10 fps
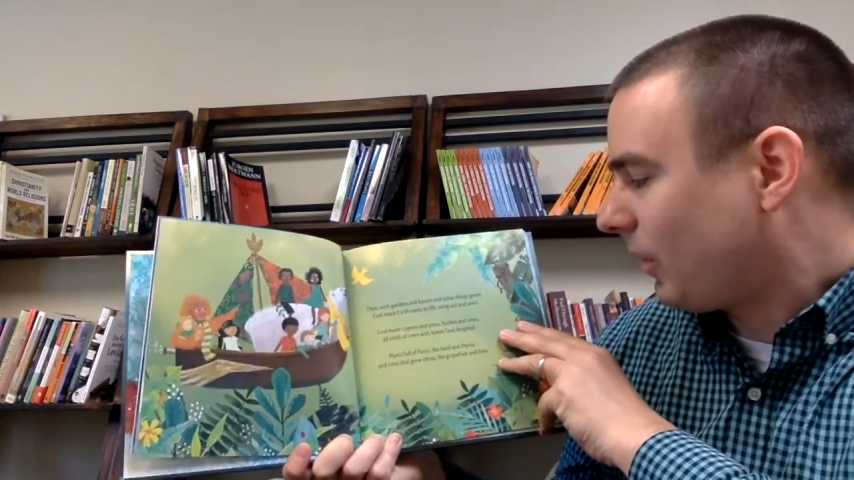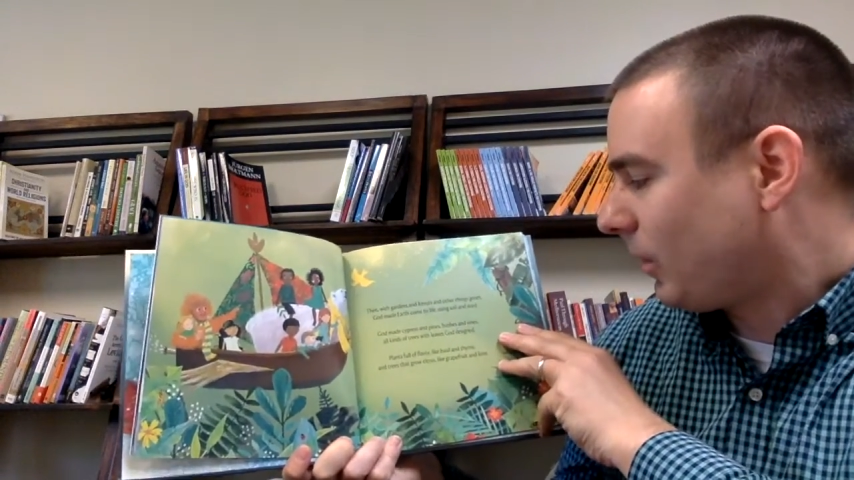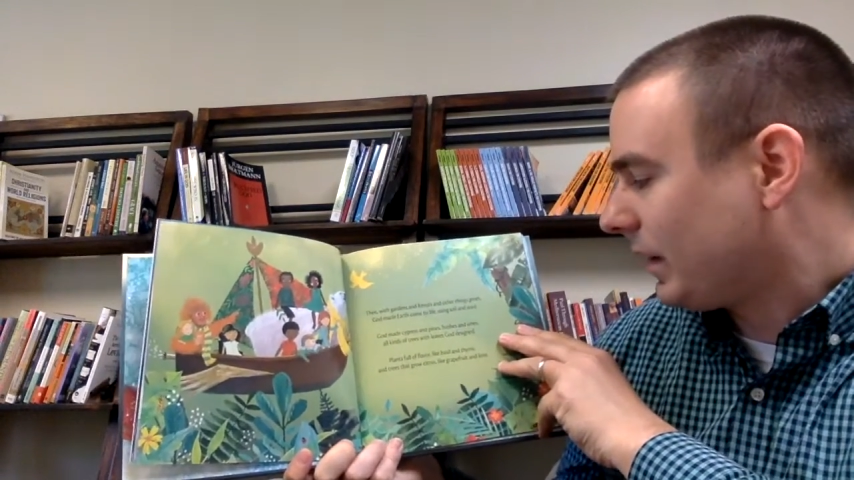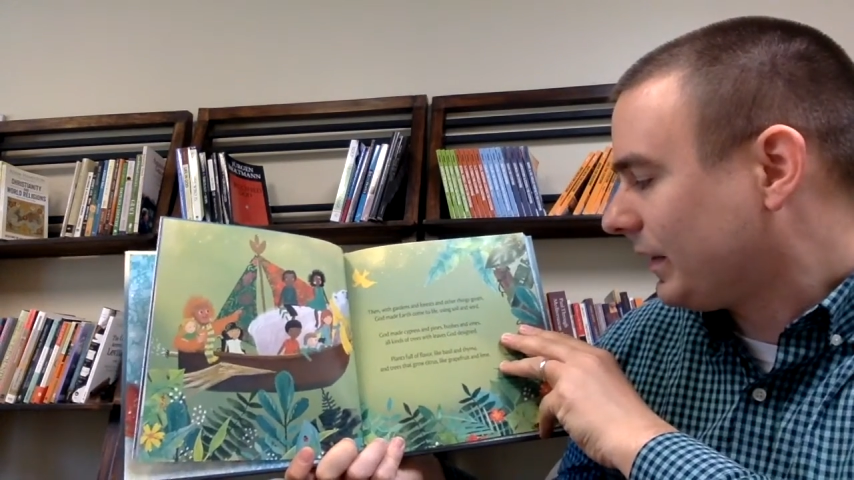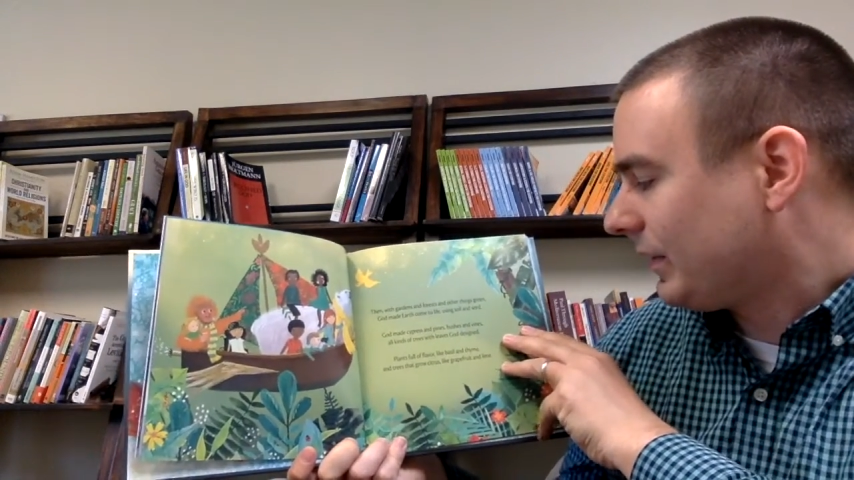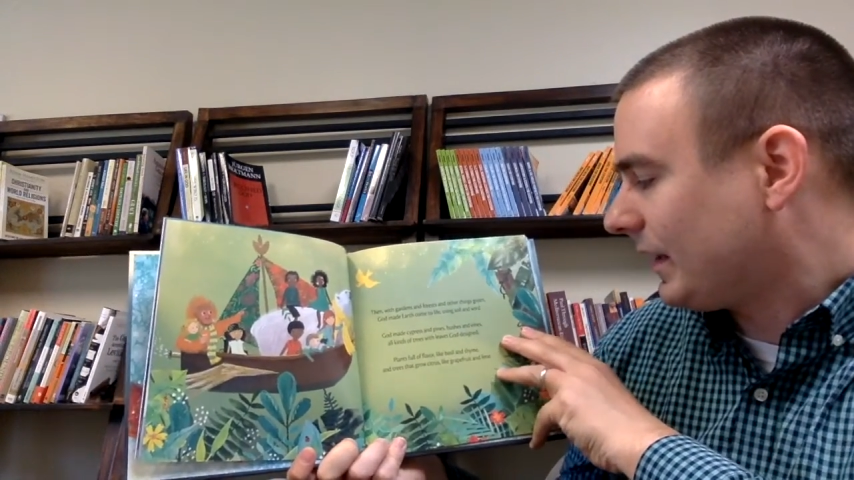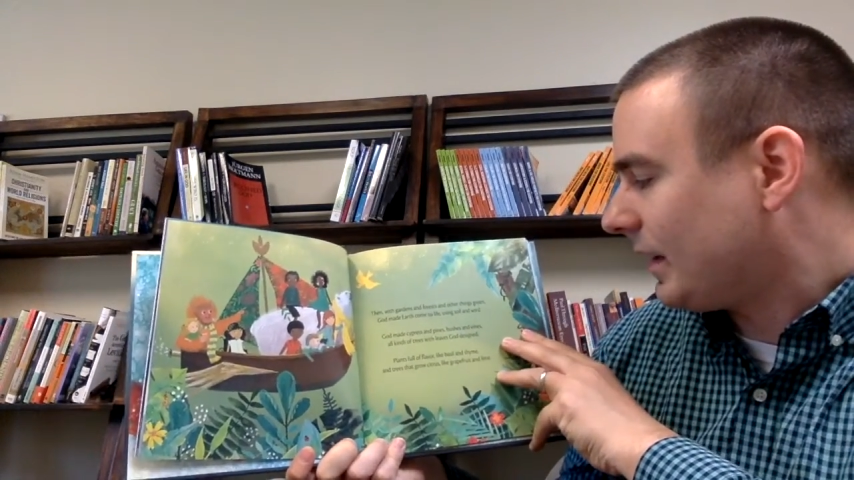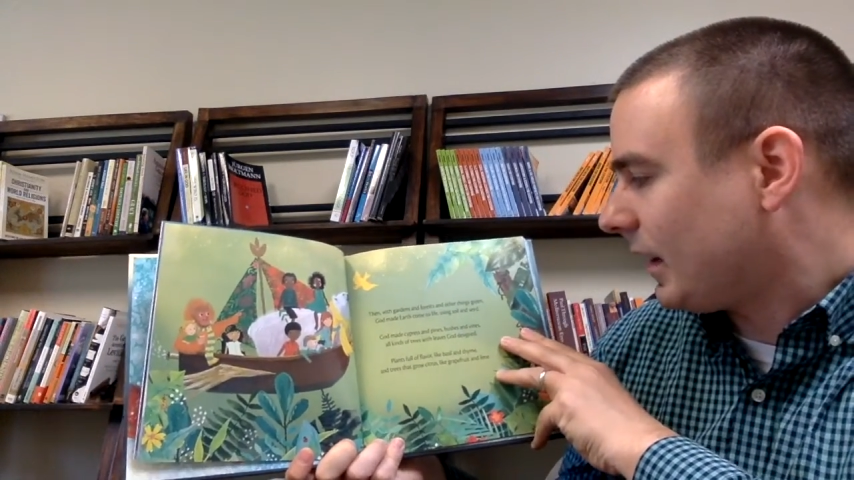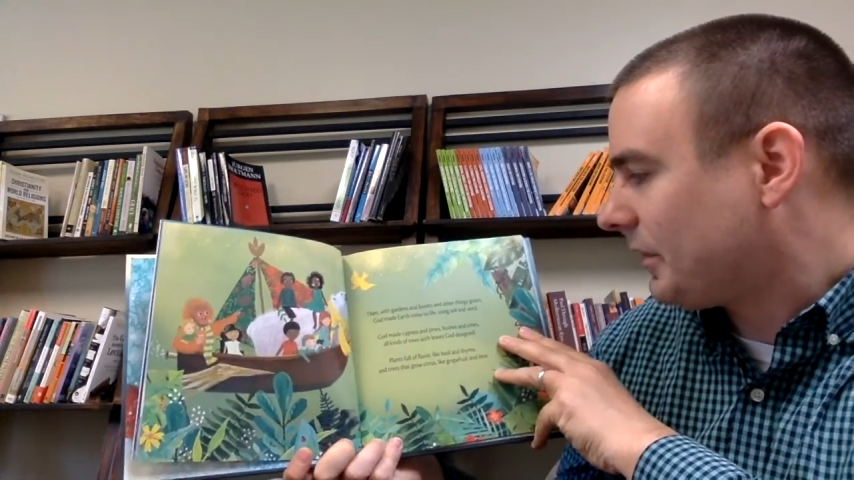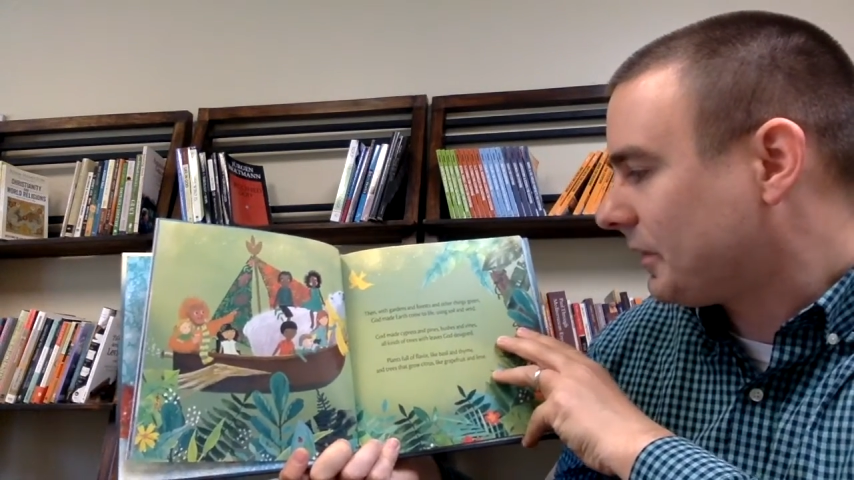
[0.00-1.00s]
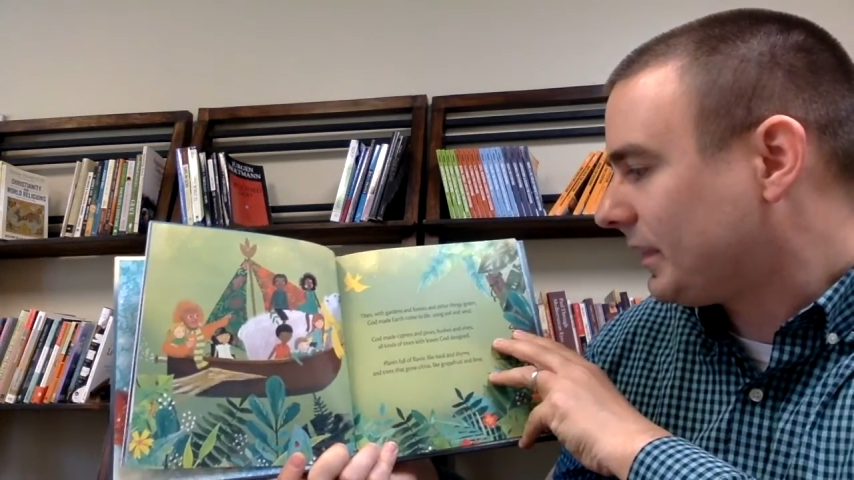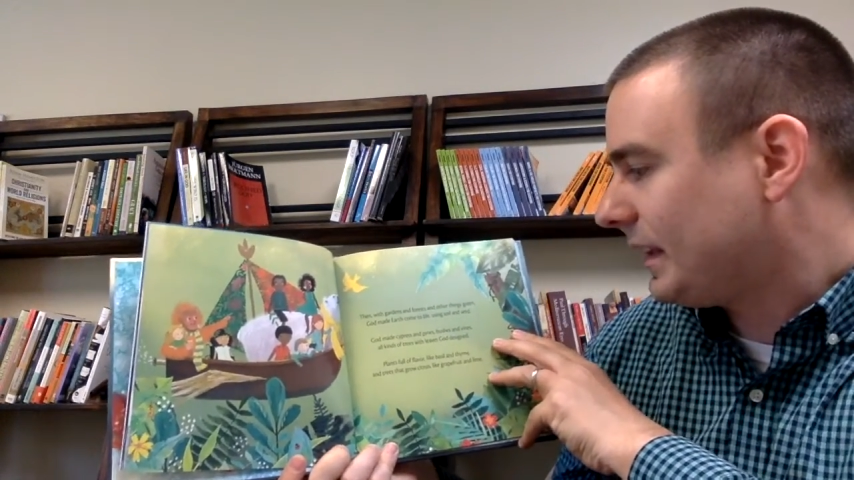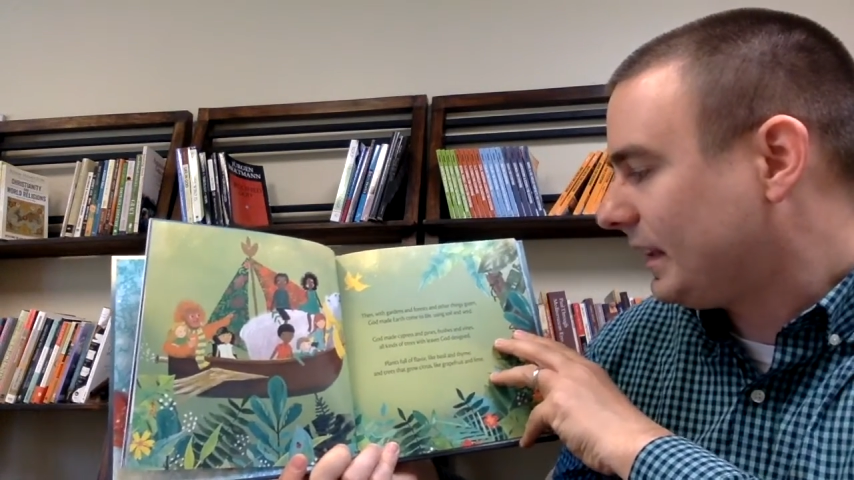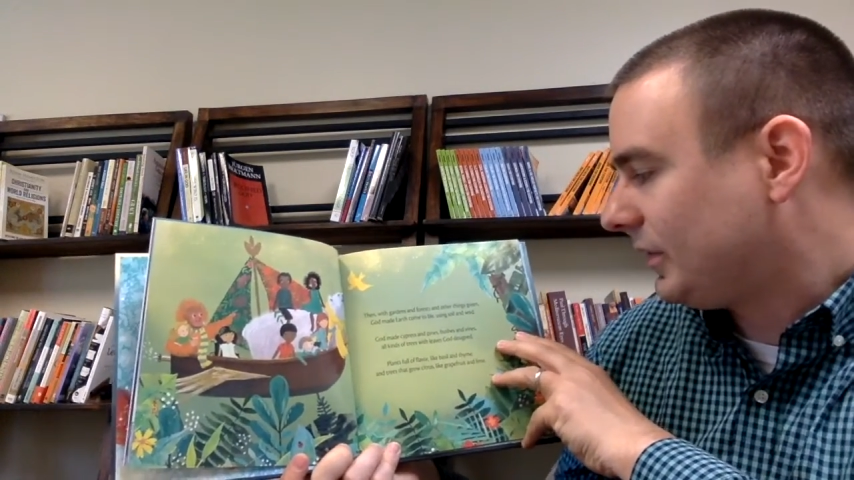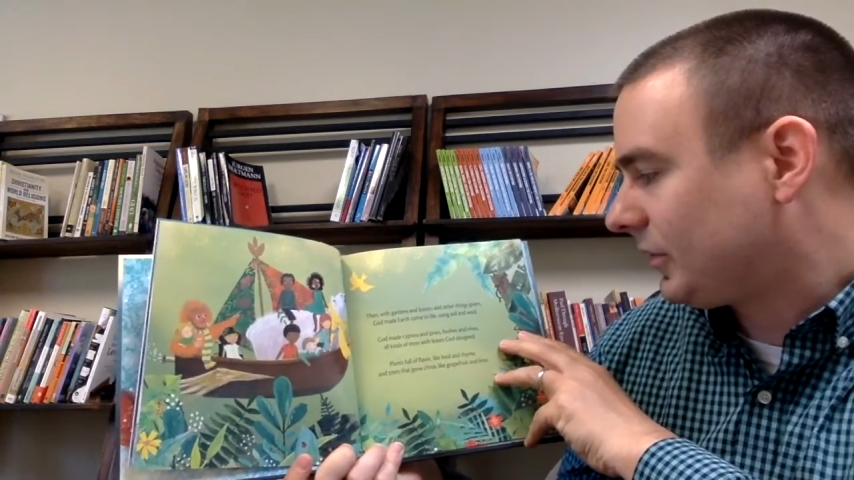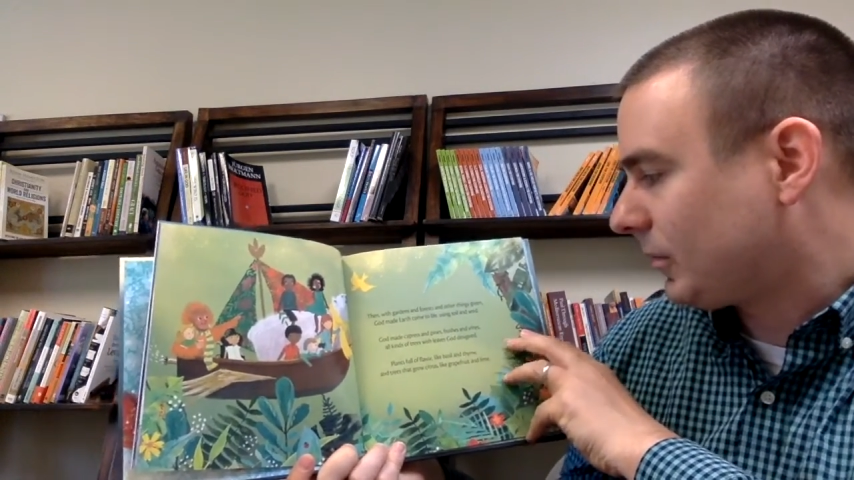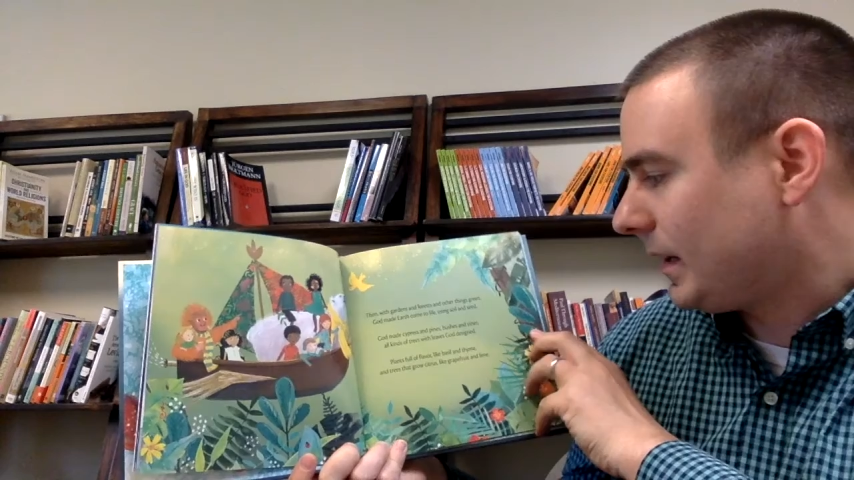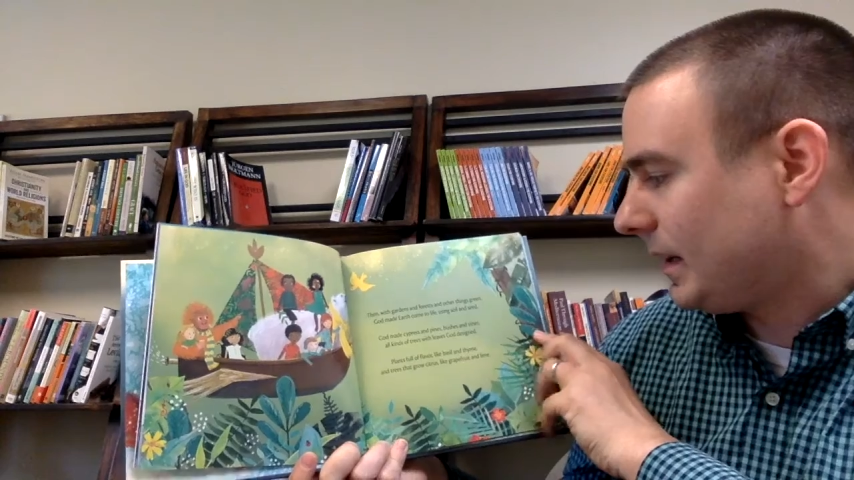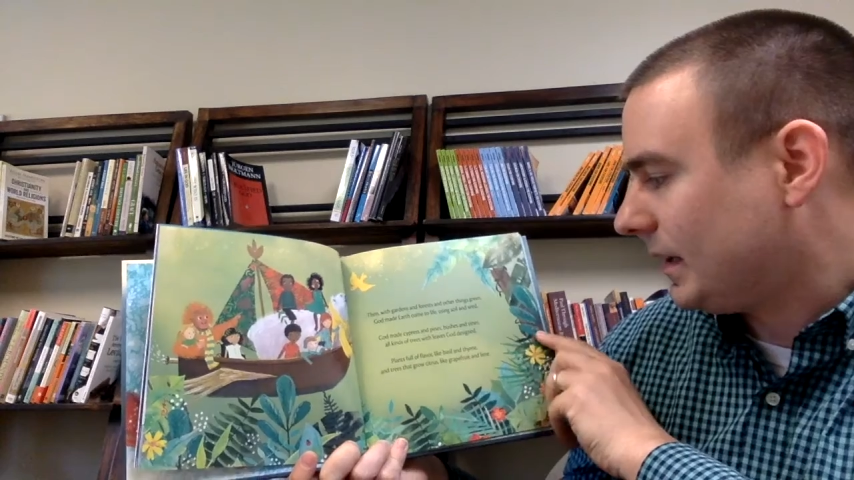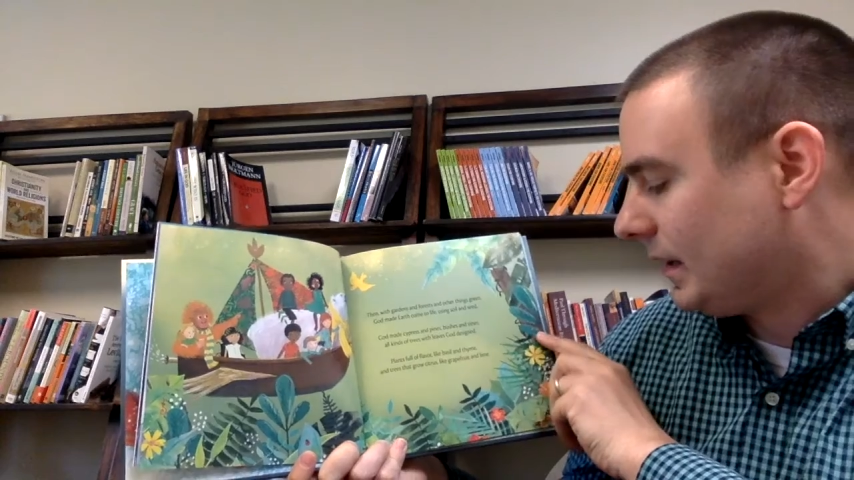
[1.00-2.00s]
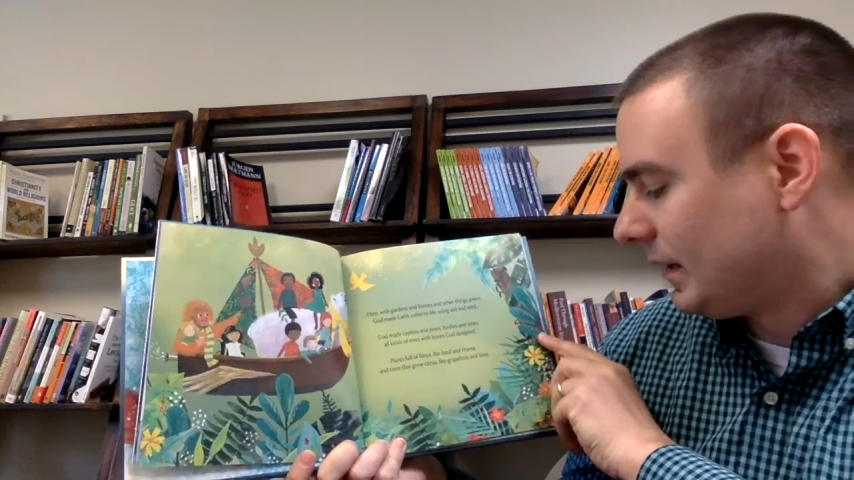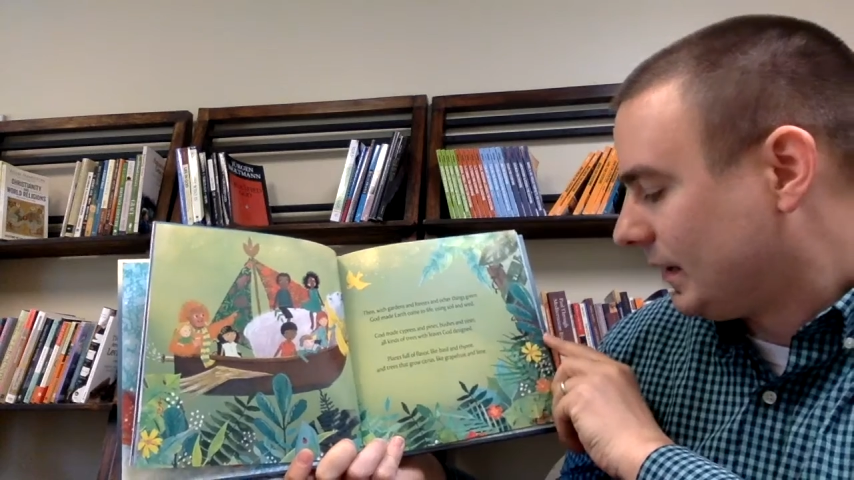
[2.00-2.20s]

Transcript: forests and other things green,